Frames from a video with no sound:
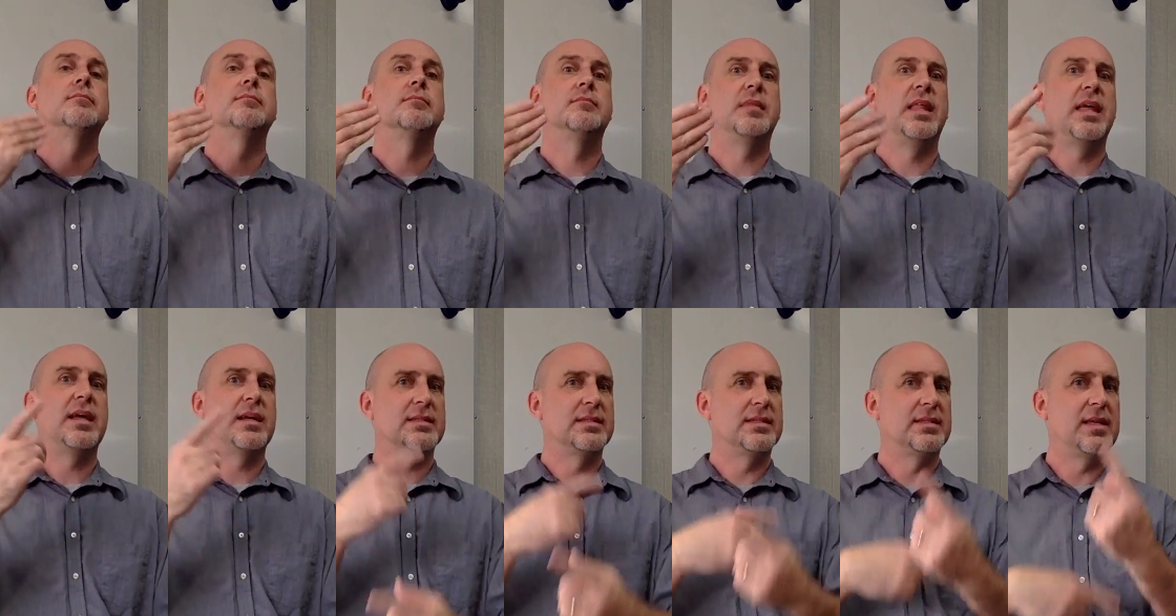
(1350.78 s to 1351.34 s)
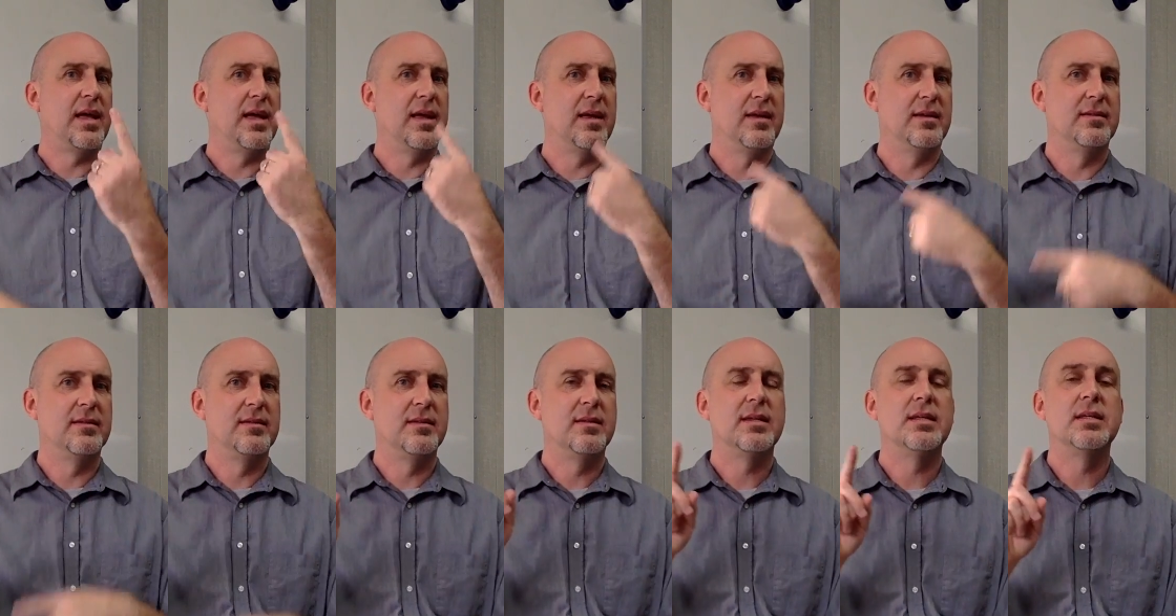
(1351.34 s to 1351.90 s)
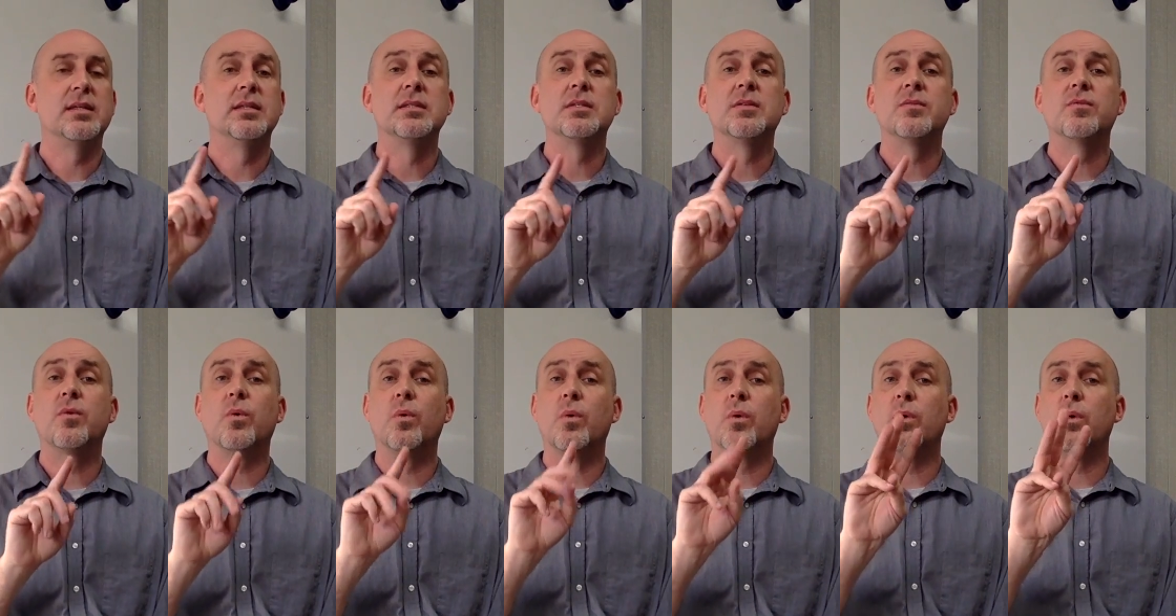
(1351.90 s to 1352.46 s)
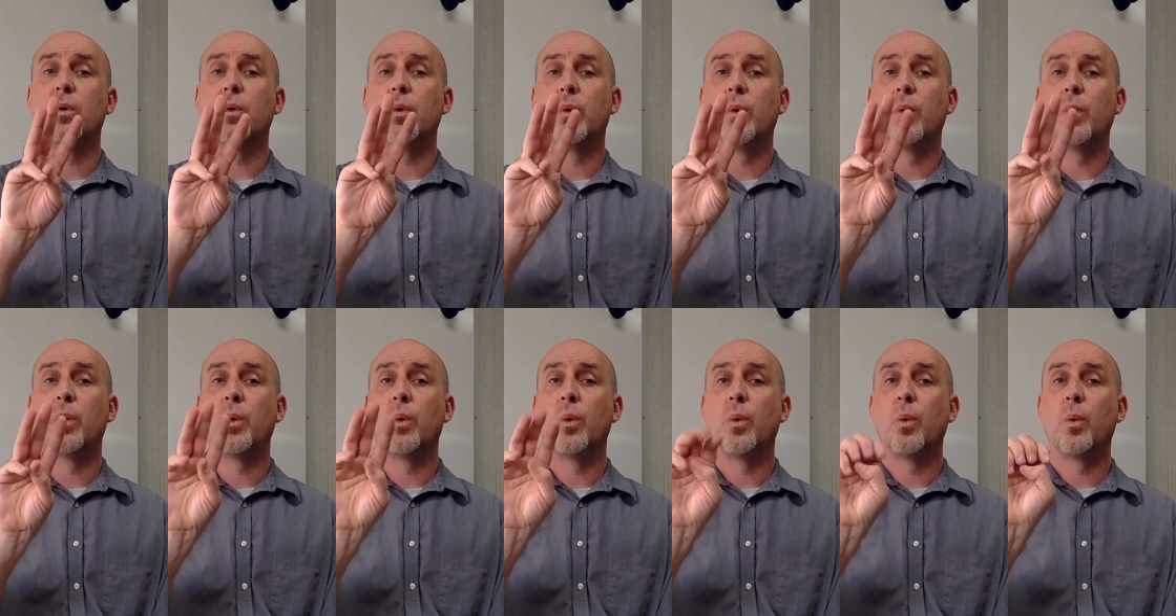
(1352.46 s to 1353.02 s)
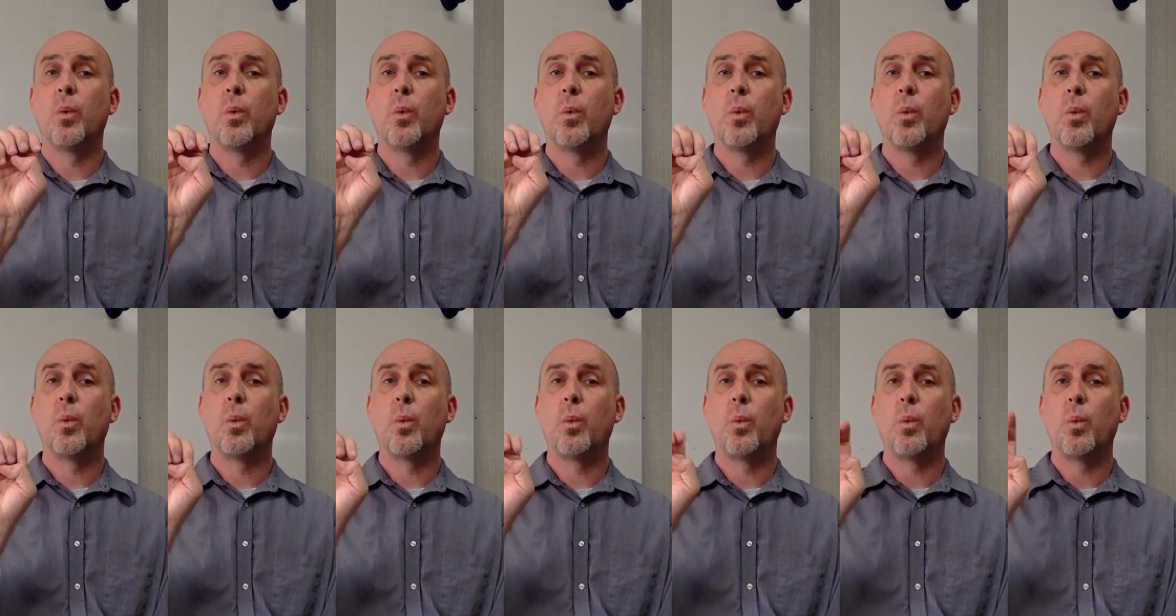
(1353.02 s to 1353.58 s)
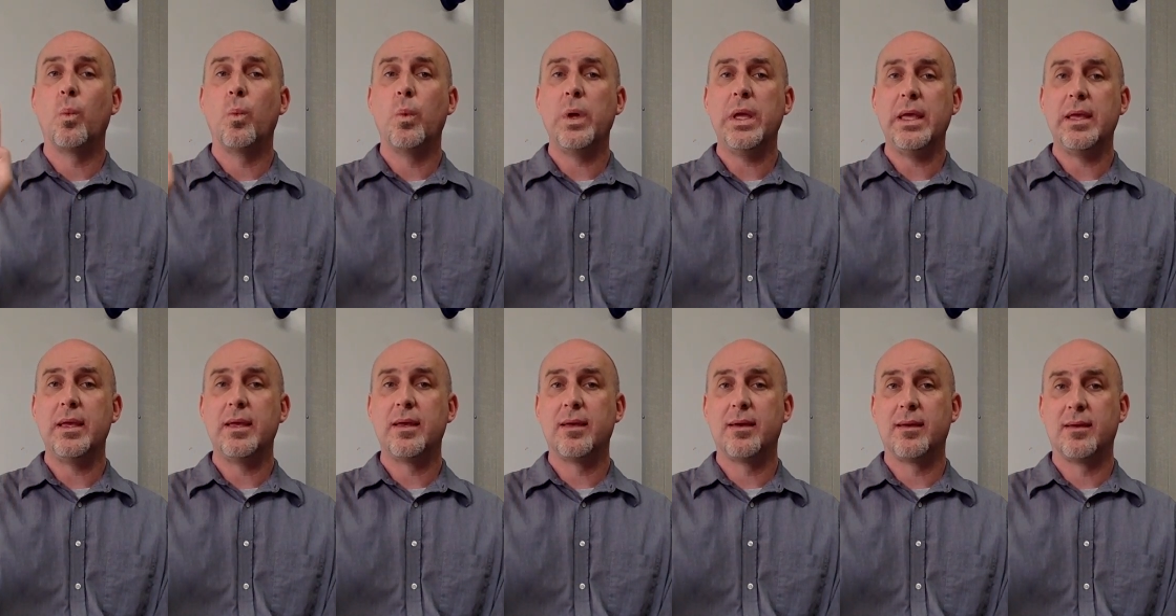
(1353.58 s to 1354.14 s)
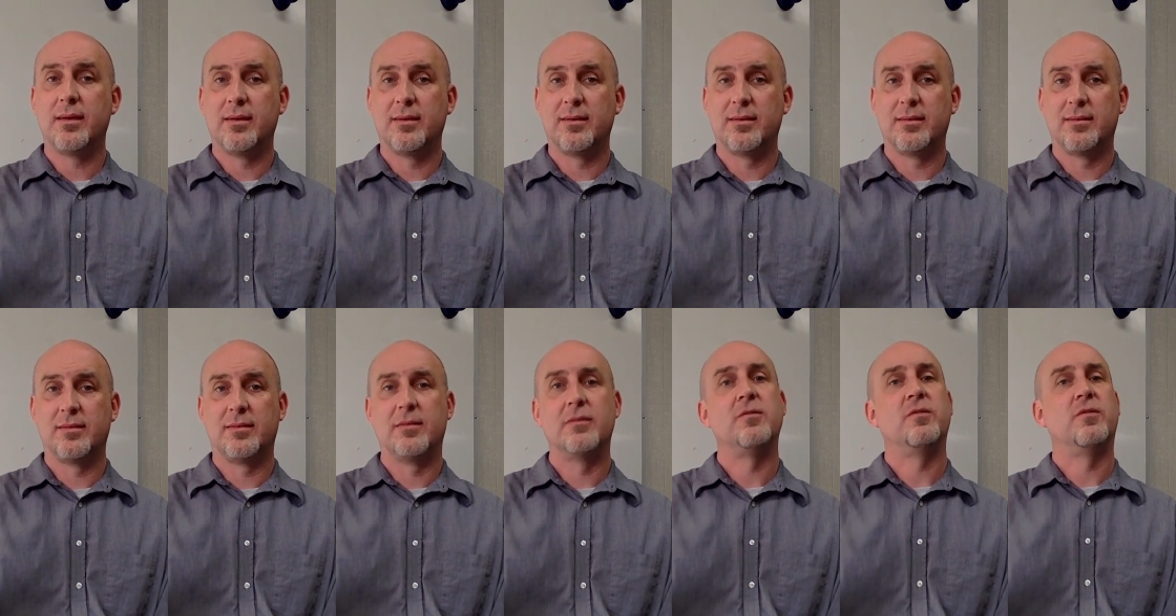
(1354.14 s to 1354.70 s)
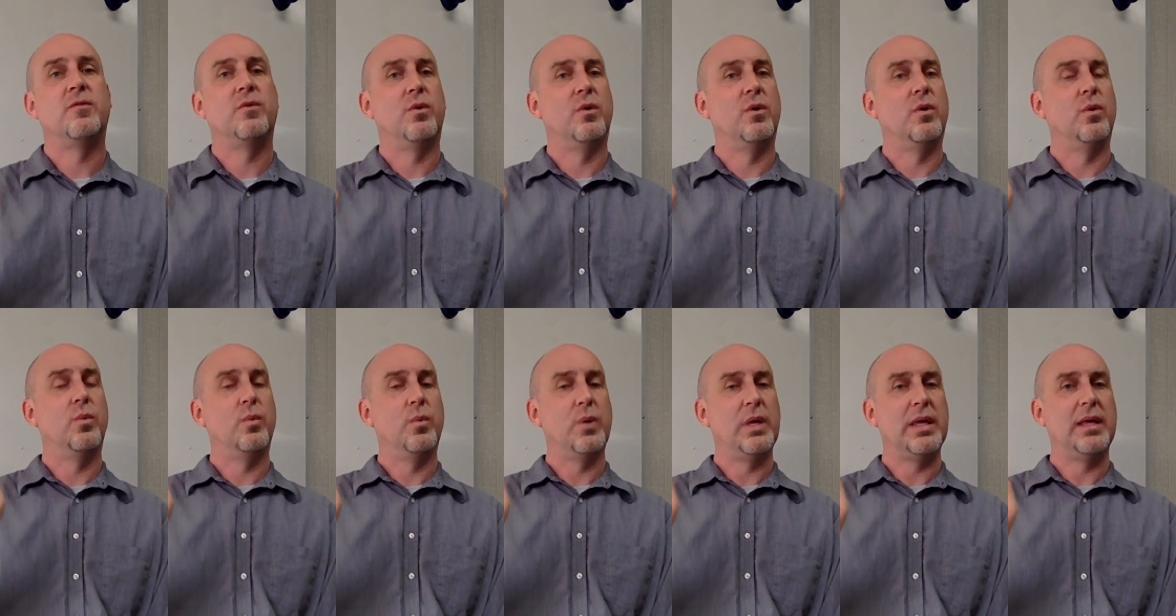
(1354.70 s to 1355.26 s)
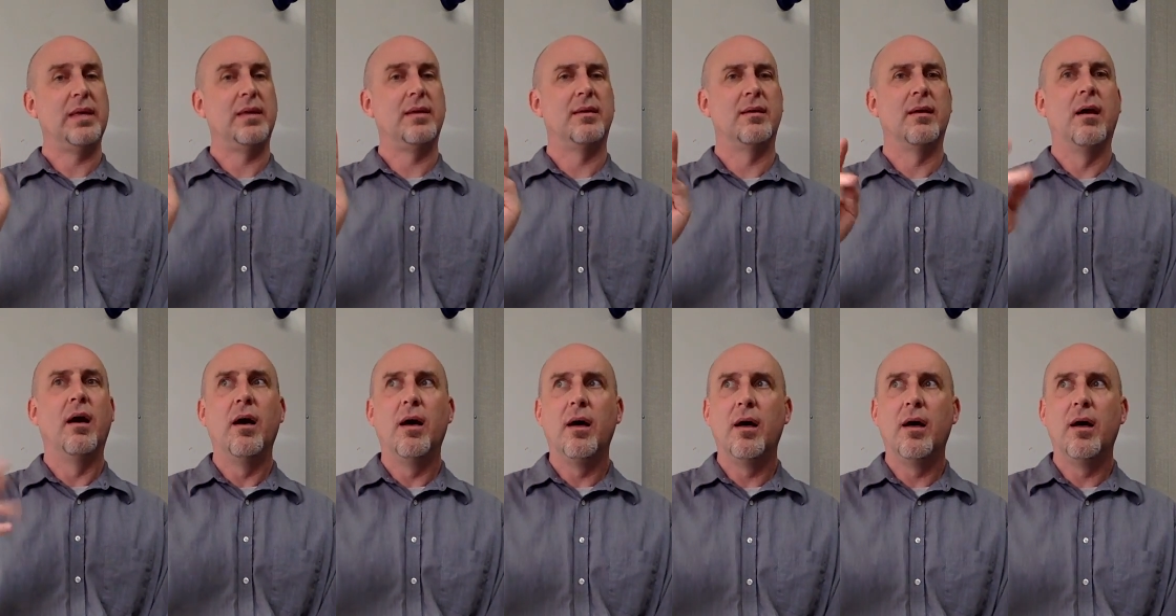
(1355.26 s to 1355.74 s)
Next sign is for week, for a week.